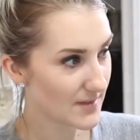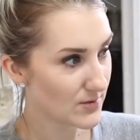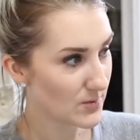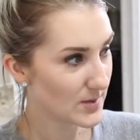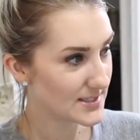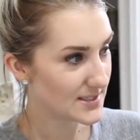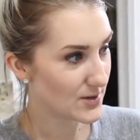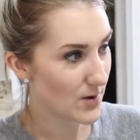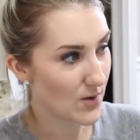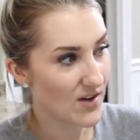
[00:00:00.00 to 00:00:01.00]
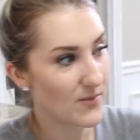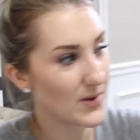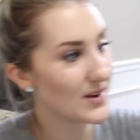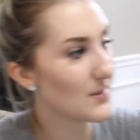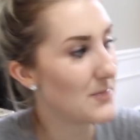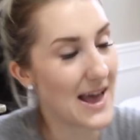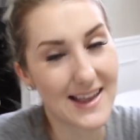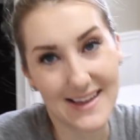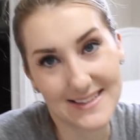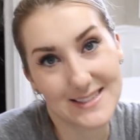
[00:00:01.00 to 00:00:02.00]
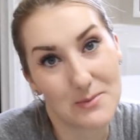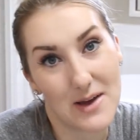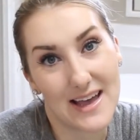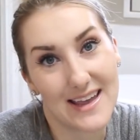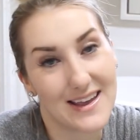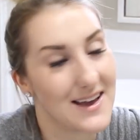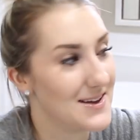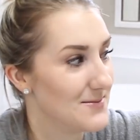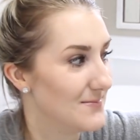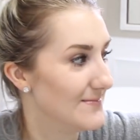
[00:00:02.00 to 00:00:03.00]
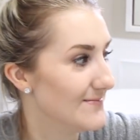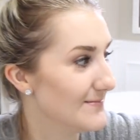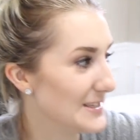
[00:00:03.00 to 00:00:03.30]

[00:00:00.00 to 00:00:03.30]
I don't know what to do. Oh, I've been back into my